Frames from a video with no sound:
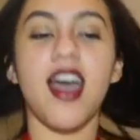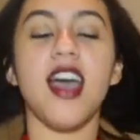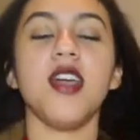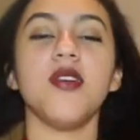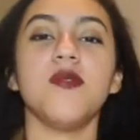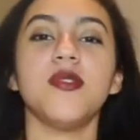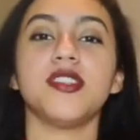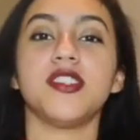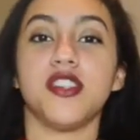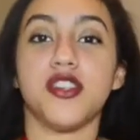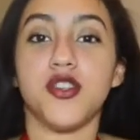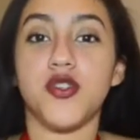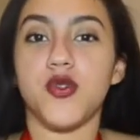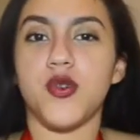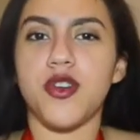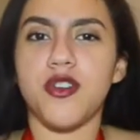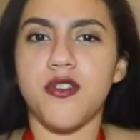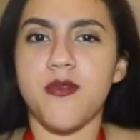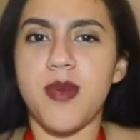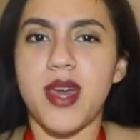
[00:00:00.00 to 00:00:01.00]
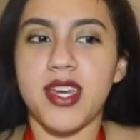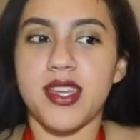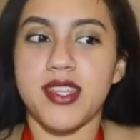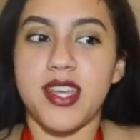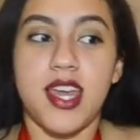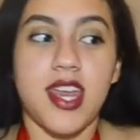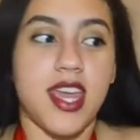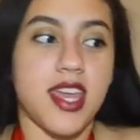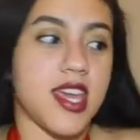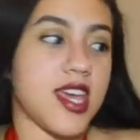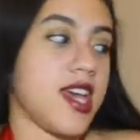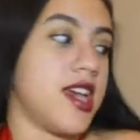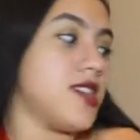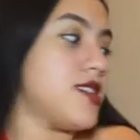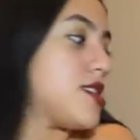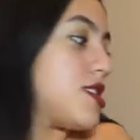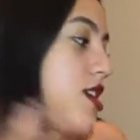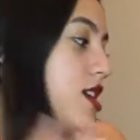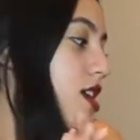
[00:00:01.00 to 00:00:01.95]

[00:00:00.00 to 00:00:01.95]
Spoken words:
I was shorter back then, I guess.